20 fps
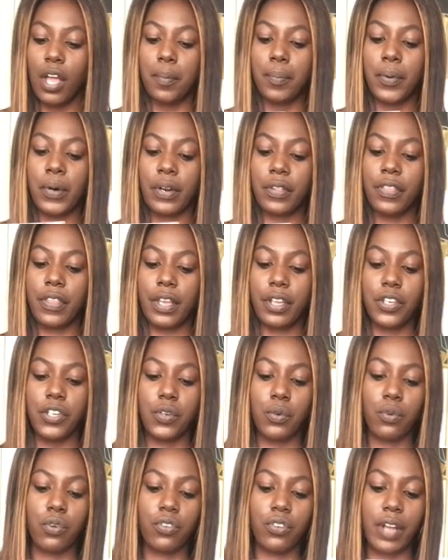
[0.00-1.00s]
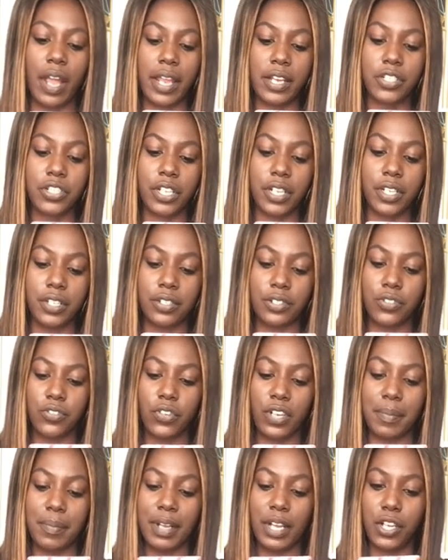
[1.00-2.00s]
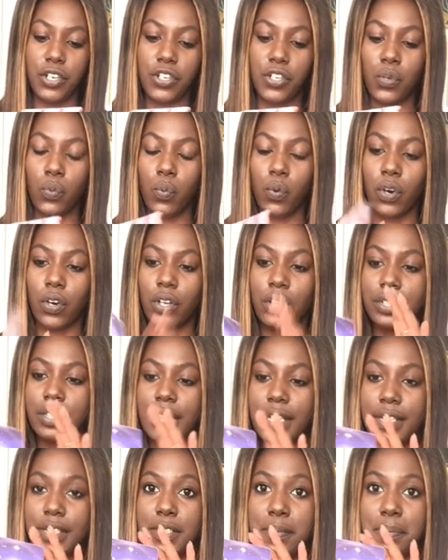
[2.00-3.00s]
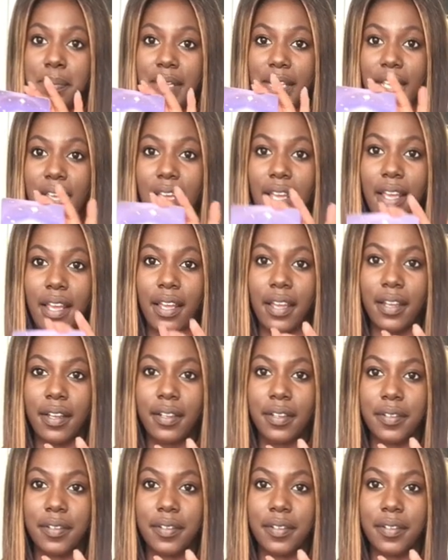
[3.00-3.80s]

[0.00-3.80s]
birthing new creations, dreaming a new world into being.